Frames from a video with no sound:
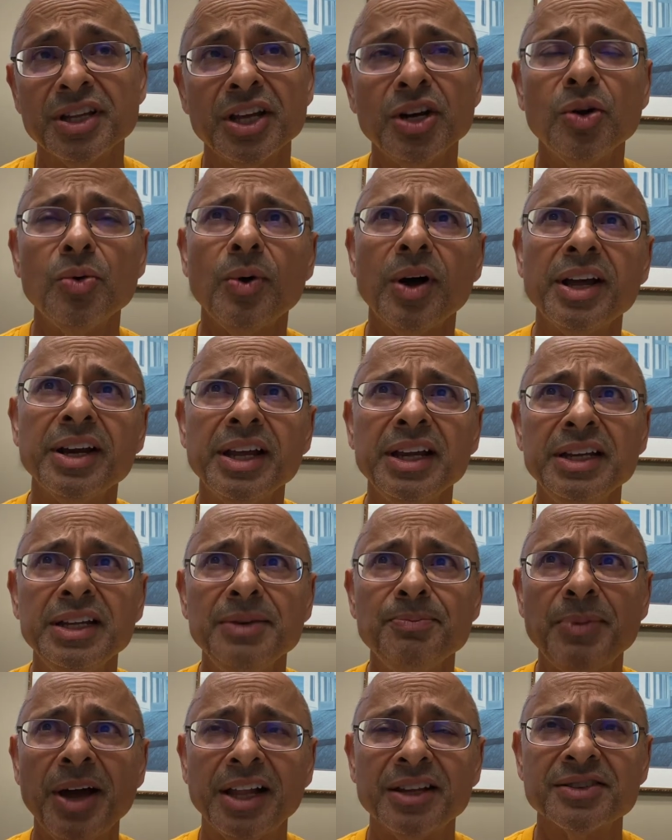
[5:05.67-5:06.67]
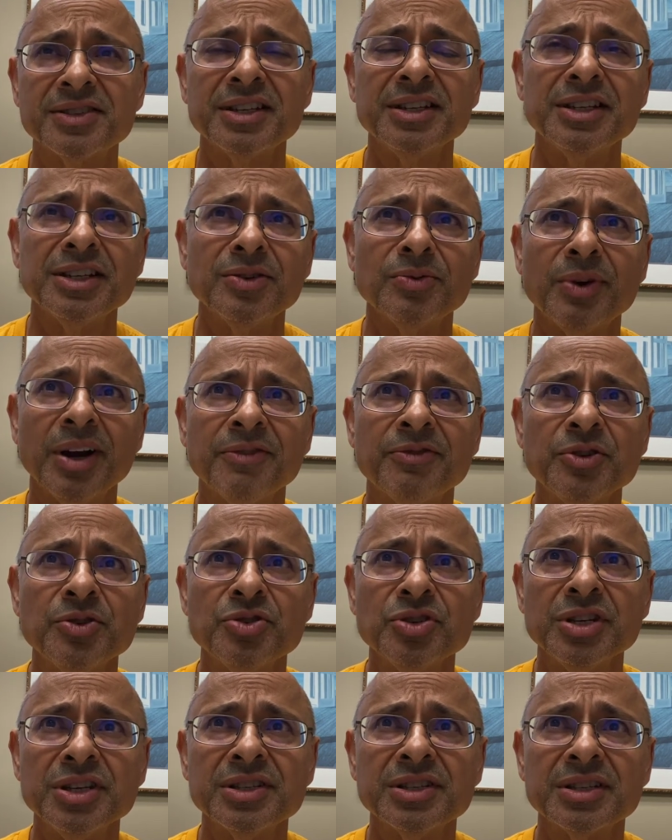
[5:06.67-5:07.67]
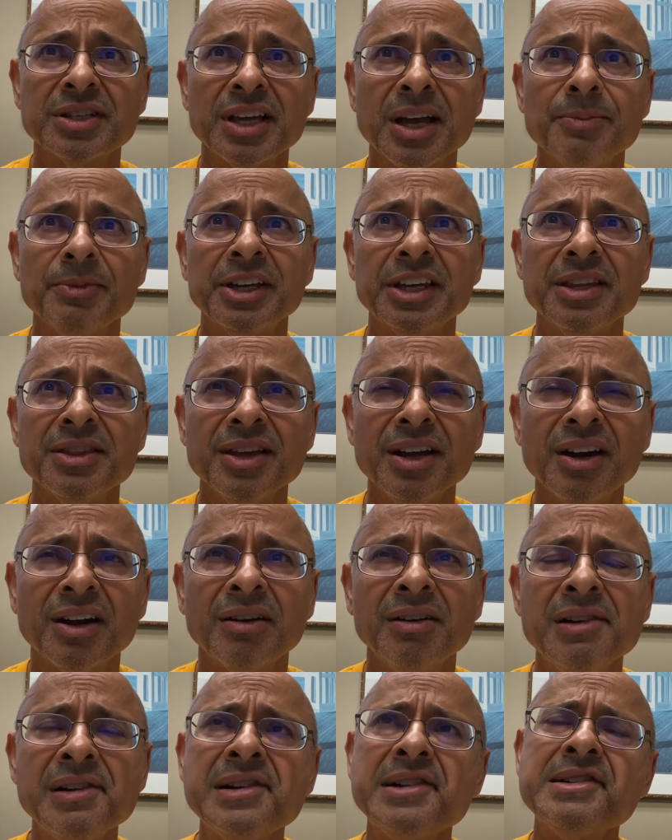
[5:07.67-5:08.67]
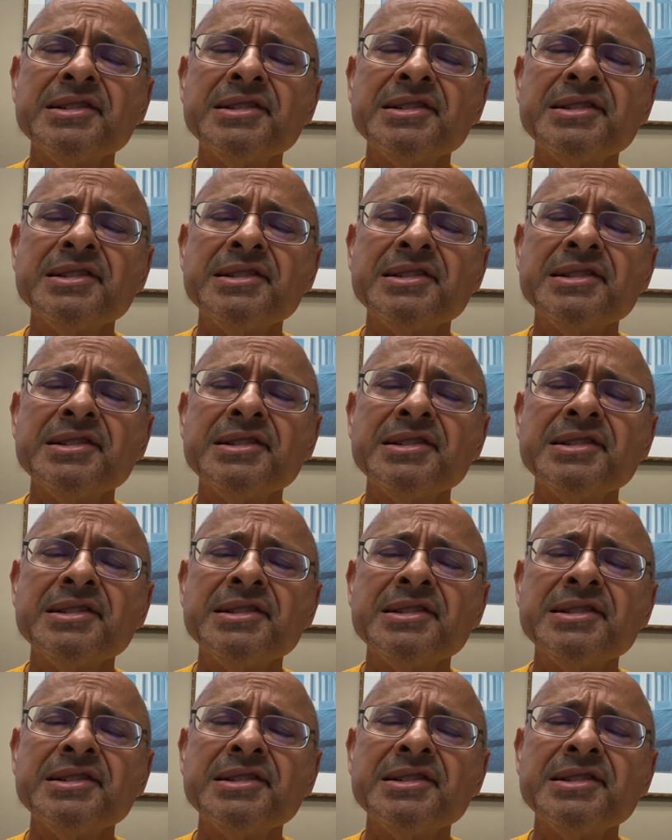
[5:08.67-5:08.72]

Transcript: They don't want any Palestinian refugees coming in there.